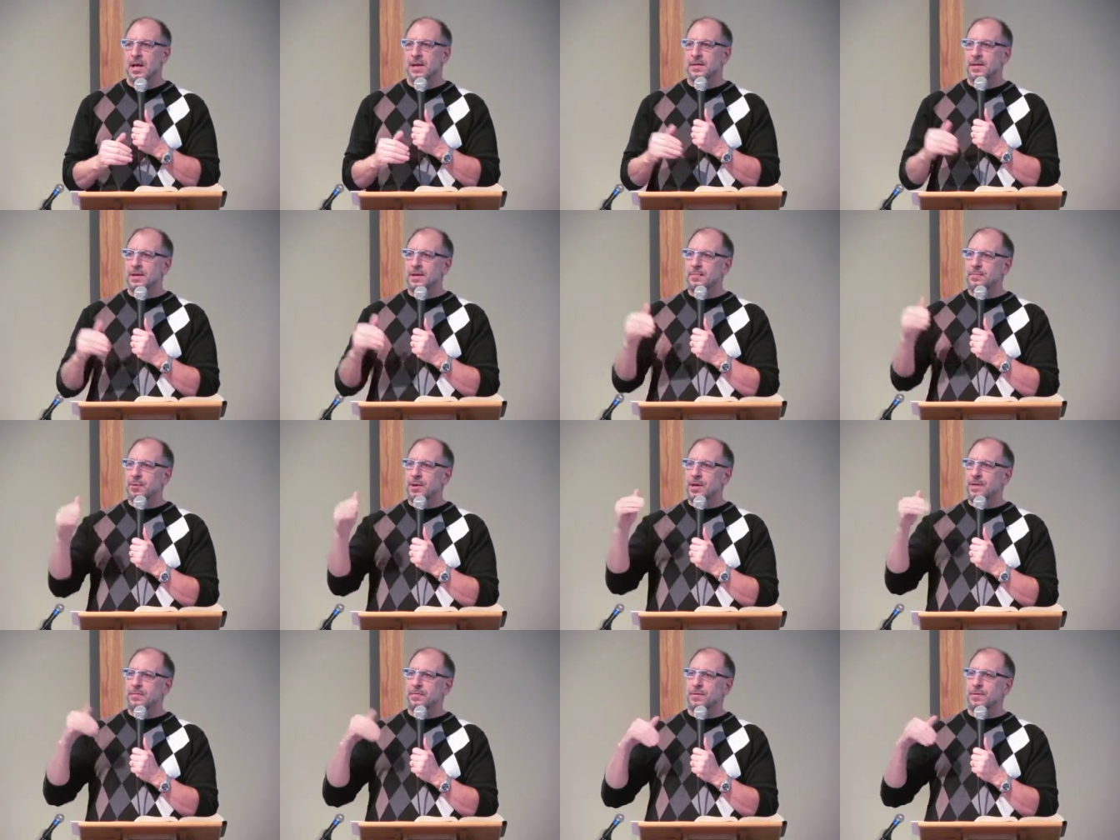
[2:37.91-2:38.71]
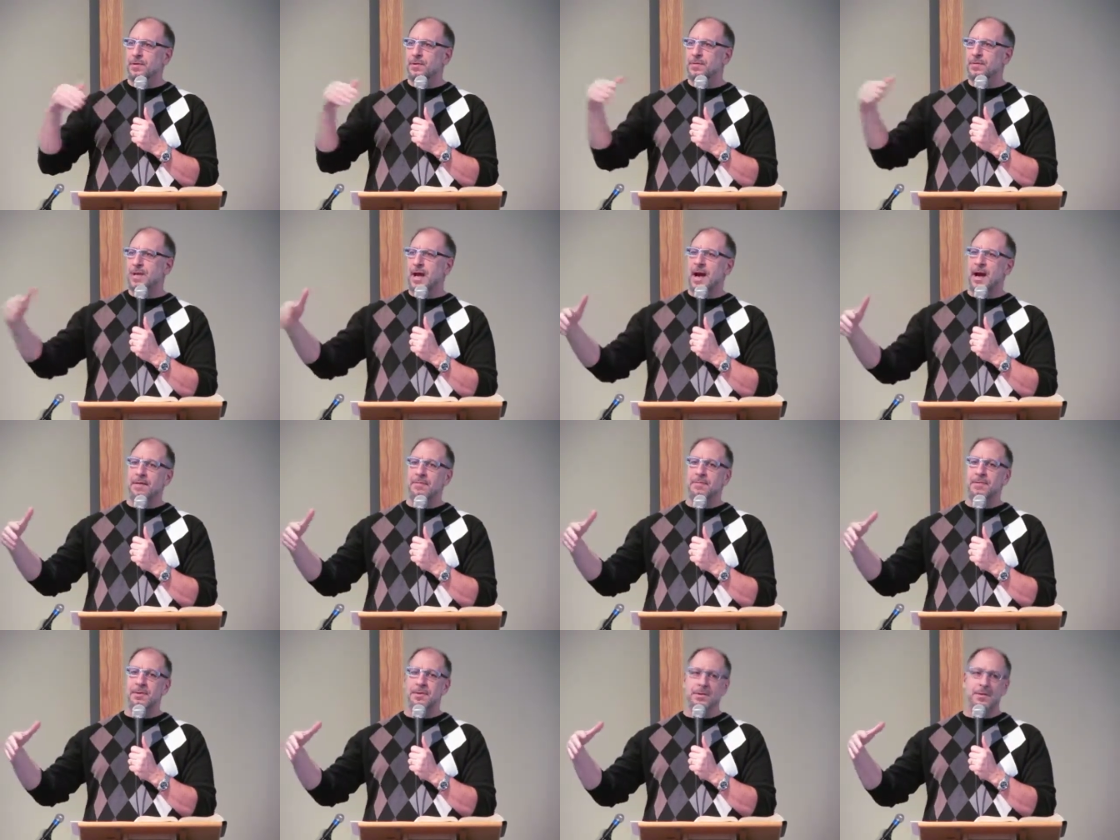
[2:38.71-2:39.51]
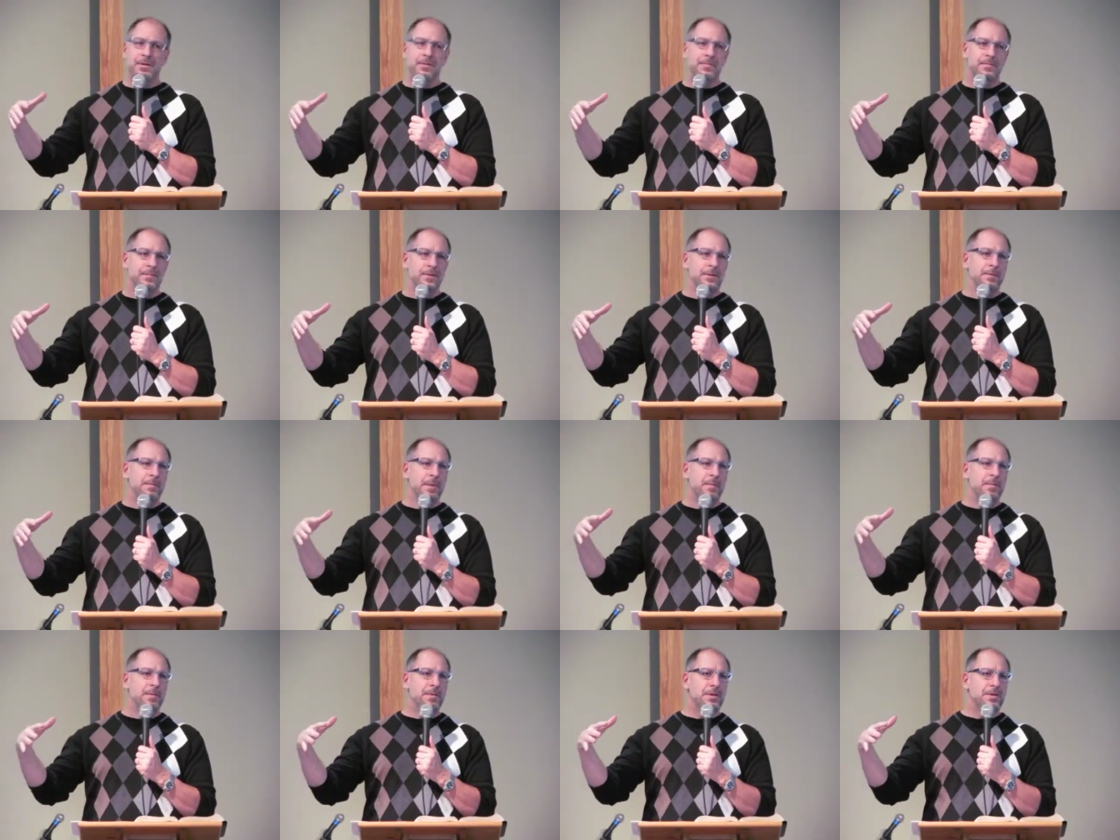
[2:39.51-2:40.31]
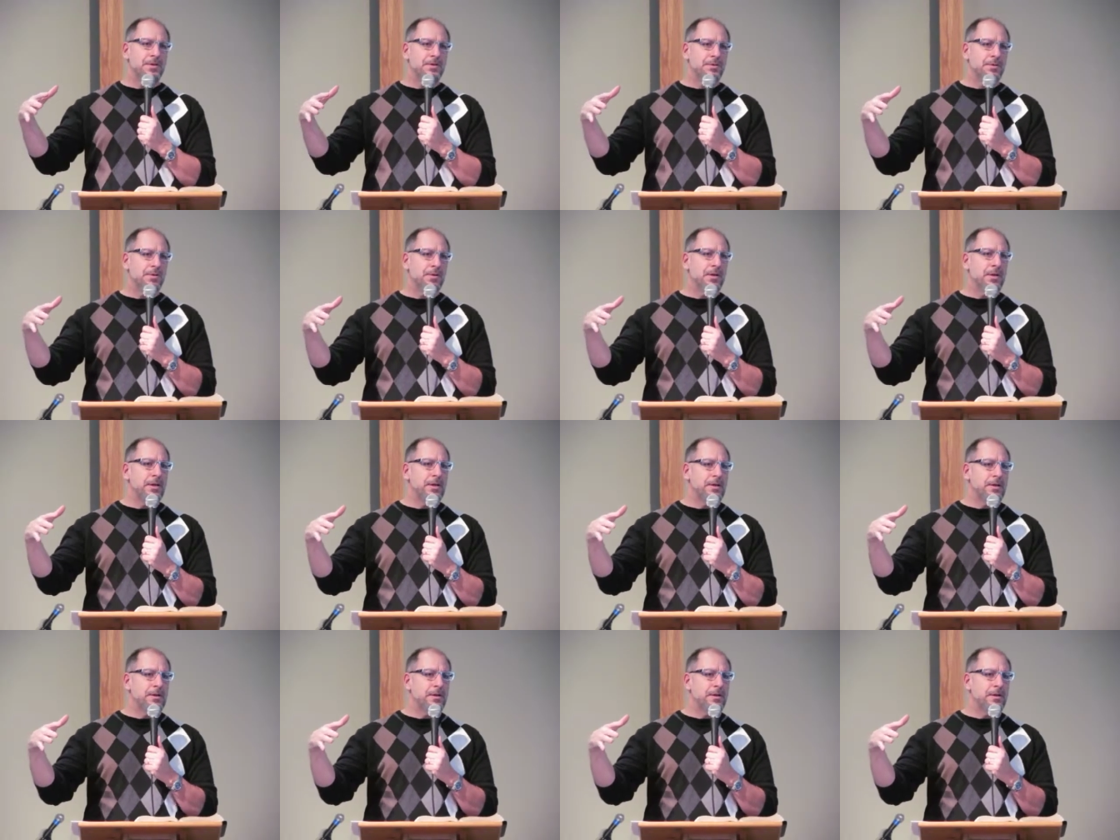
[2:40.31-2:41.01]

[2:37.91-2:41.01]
Then he prayed for those after. You remember this story?